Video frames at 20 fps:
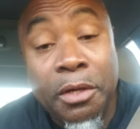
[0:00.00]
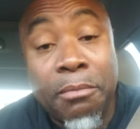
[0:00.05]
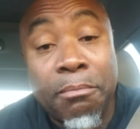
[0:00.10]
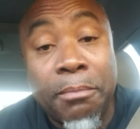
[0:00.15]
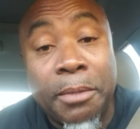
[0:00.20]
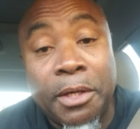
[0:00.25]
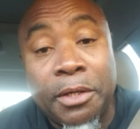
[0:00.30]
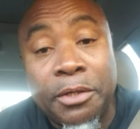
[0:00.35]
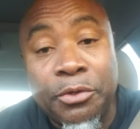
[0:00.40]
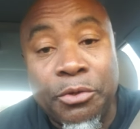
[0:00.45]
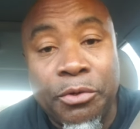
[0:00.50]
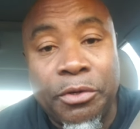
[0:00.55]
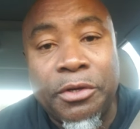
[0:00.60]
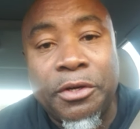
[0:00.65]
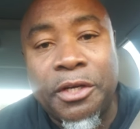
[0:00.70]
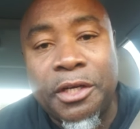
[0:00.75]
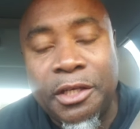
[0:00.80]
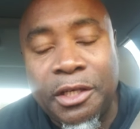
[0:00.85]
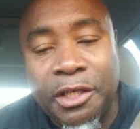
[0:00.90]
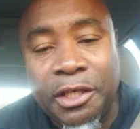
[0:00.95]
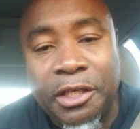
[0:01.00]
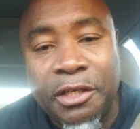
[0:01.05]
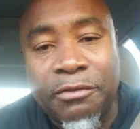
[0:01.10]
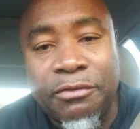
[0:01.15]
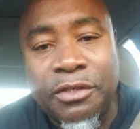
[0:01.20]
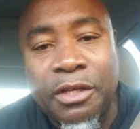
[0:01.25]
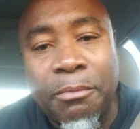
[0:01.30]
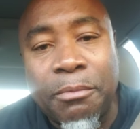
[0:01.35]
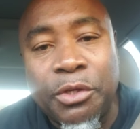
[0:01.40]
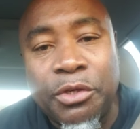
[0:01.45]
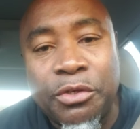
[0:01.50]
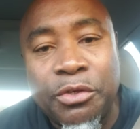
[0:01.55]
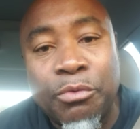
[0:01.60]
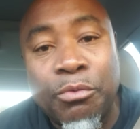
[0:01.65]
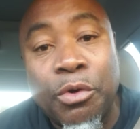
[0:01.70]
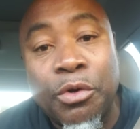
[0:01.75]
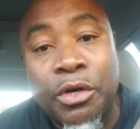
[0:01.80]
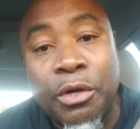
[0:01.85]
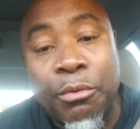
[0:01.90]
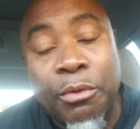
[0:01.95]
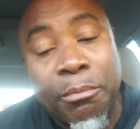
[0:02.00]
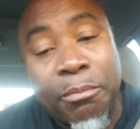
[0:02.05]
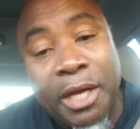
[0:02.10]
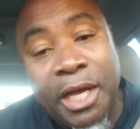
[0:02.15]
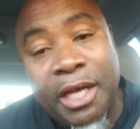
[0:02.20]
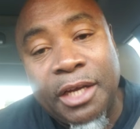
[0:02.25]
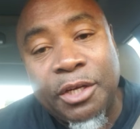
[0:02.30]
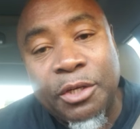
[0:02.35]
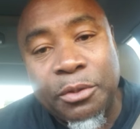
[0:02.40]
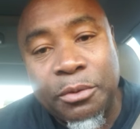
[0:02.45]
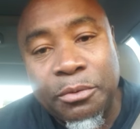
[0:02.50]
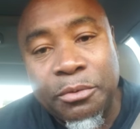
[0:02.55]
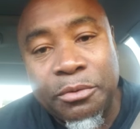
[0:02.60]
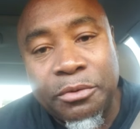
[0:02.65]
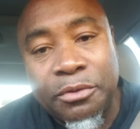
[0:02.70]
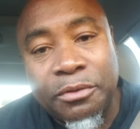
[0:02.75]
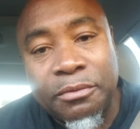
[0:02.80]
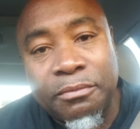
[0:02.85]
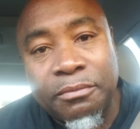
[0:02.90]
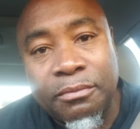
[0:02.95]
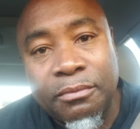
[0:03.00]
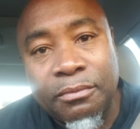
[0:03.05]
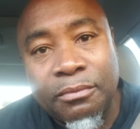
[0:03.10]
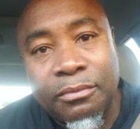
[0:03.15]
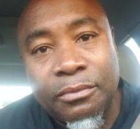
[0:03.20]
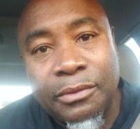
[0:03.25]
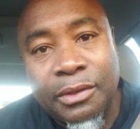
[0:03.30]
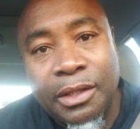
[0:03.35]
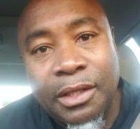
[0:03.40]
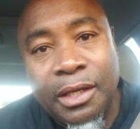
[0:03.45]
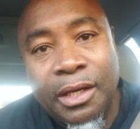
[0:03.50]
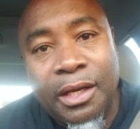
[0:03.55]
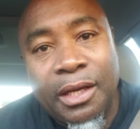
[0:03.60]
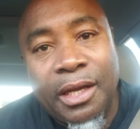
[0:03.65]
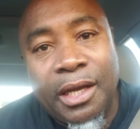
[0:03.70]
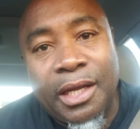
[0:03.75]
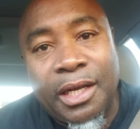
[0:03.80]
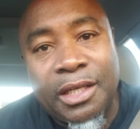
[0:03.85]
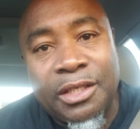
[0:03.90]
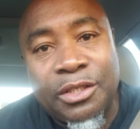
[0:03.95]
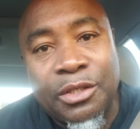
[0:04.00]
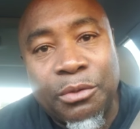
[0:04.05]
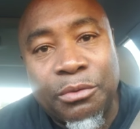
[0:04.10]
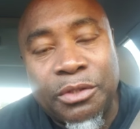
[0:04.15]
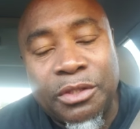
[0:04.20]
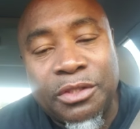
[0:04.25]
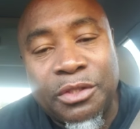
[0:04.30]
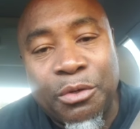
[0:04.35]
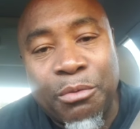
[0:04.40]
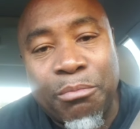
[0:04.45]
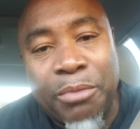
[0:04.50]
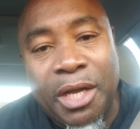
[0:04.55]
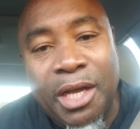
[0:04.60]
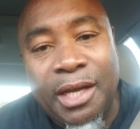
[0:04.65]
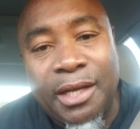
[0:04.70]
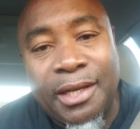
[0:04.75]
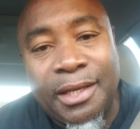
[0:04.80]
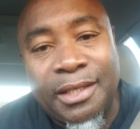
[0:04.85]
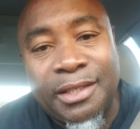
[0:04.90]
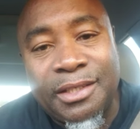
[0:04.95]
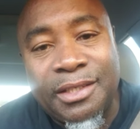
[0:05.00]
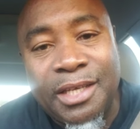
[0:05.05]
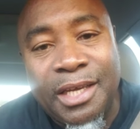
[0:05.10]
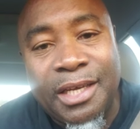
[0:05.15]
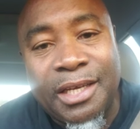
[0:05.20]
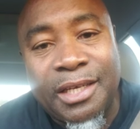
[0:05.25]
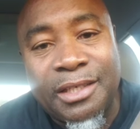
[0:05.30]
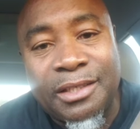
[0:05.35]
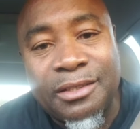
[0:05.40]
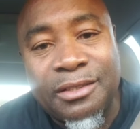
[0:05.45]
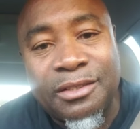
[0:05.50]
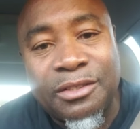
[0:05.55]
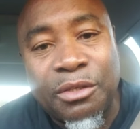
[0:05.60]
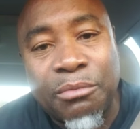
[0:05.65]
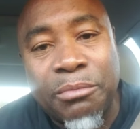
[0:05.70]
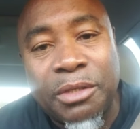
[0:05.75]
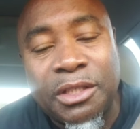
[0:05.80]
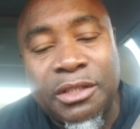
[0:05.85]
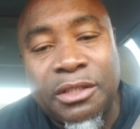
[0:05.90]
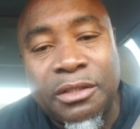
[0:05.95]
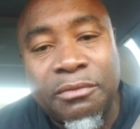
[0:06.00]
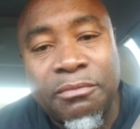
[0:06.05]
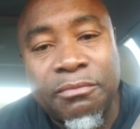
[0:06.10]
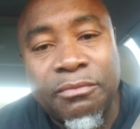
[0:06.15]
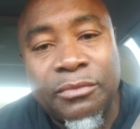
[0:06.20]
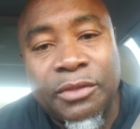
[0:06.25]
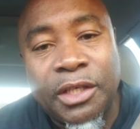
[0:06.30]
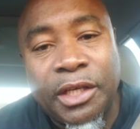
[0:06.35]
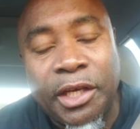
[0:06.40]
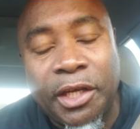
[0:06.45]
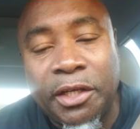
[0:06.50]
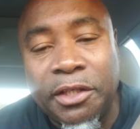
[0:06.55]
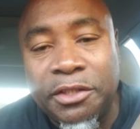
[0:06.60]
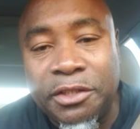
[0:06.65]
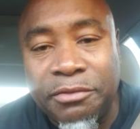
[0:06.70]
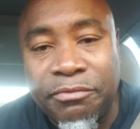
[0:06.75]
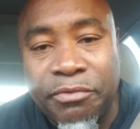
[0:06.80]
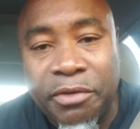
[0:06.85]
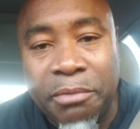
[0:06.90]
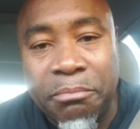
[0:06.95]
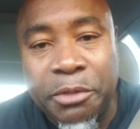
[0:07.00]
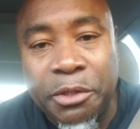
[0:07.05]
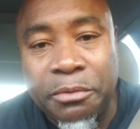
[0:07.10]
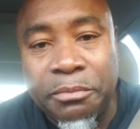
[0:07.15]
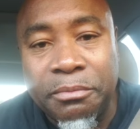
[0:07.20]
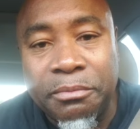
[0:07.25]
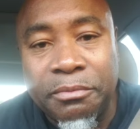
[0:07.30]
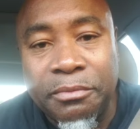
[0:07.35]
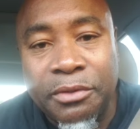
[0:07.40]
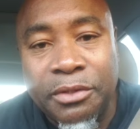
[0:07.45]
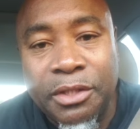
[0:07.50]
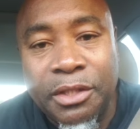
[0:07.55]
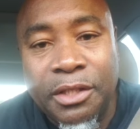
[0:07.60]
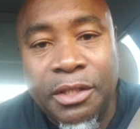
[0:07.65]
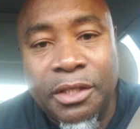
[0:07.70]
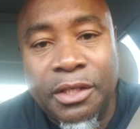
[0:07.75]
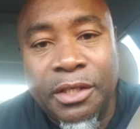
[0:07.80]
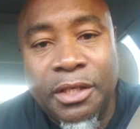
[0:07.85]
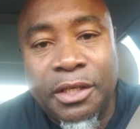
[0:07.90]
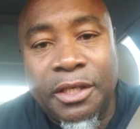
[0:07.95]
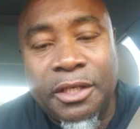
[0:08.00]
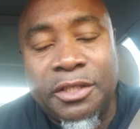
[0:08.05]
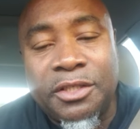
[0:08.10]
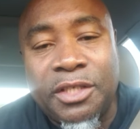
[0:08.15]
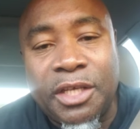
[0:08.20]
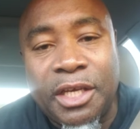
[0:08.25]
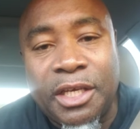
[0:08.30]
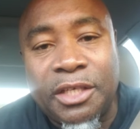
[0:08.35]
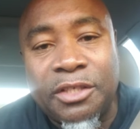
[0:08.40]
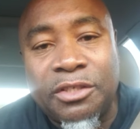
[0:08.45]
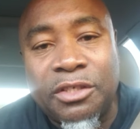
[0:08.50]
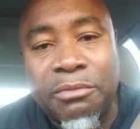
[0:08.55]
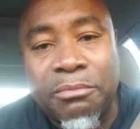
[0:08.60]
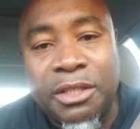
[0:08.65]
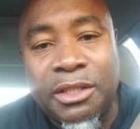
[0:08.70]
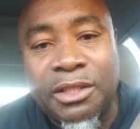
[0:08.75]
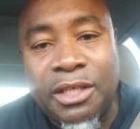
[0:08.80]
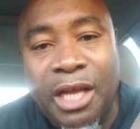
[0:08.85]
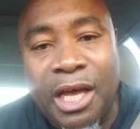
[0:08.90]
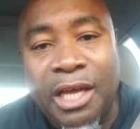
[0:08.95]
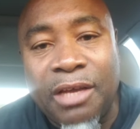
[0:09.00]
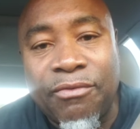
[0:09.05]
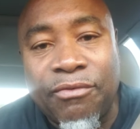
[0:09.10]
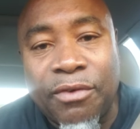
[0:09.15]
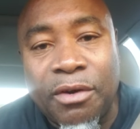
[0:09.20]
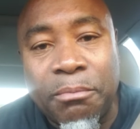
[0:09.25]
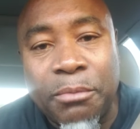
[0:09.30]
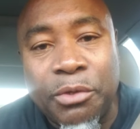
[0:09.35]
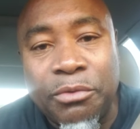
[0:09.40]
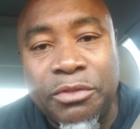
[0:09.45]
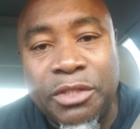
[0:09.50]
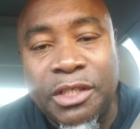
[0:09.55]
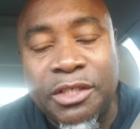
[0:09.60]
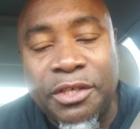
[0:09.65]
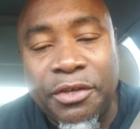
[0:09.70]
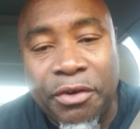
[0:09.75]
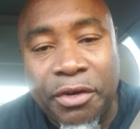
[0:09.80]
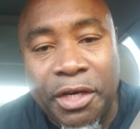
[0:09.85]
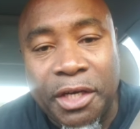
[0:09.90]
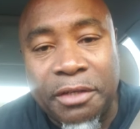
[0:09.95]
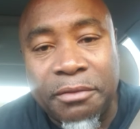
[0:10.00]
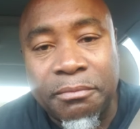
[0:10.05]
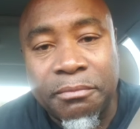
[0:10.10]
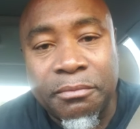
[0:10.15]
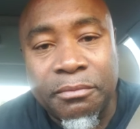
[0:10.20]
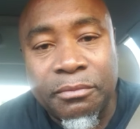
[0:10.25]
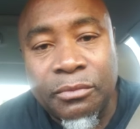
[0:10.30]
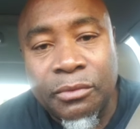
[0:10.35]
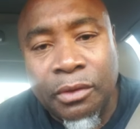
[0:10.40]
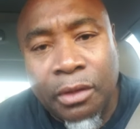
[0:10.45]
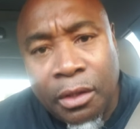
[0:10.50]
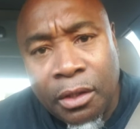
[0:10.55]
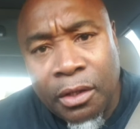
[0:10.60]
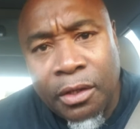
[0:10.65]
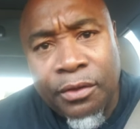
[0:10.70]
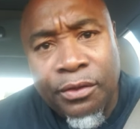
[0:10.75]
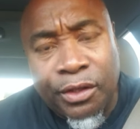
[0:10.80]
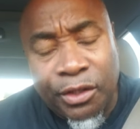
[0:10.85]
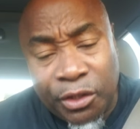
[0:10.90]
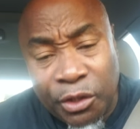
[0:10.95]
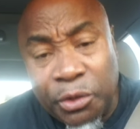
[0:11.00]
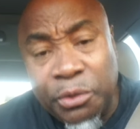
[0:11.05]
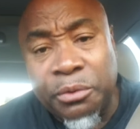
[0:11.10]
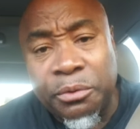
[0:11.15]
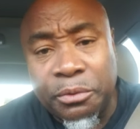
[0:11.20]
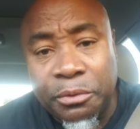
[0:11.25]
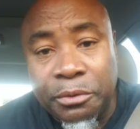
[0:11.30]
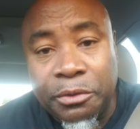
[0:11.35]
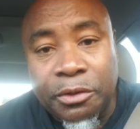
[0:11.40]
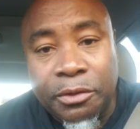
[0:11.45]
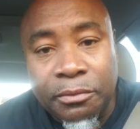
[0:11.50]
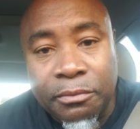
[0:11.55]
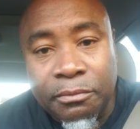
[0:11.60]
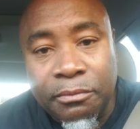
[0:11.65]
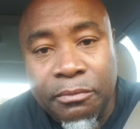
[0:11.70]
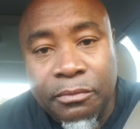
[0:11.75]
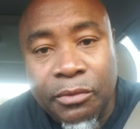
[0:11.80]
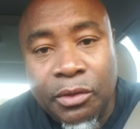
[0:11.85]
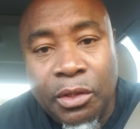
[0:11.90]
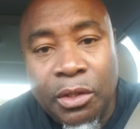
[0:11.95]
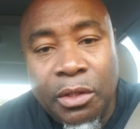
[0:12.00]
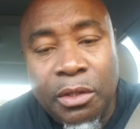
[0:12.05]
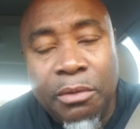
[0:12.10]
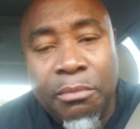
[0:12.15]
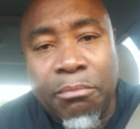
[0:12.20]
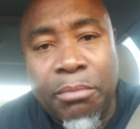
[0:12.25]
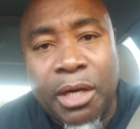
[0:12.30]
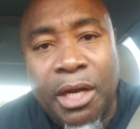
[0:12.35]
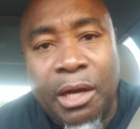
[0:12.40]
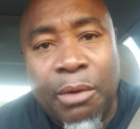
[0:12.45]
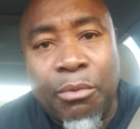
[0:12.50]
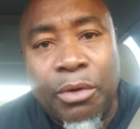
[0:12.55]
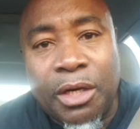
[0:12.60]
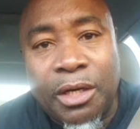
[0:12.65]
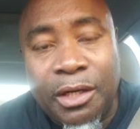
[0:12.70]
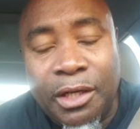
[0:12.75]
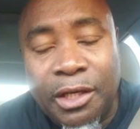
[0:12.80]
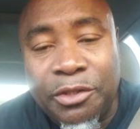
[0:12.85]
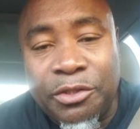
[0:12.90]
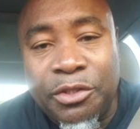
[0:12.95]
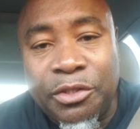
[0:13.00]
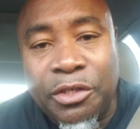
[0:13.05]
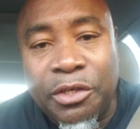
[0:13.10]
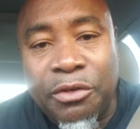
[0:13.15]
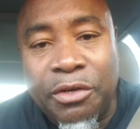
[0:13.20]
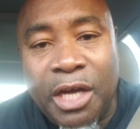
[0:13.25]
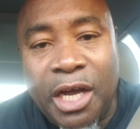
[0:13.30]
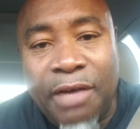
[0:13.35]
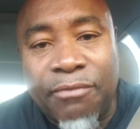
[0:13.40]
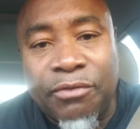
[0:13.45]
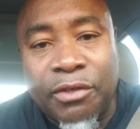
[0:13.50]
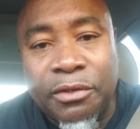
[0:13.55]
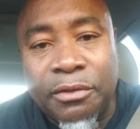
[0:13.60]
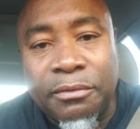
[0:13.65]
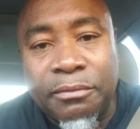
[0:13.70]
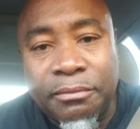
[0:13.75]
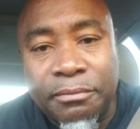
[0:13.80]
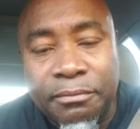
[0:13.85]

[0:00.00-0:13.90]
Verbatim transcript: but you're going to live. Some of you, you woke up with bad news. And this news is so bad that it's taking so much energy from you. It's taking so much life from you just hearing the news. But I want to let you know after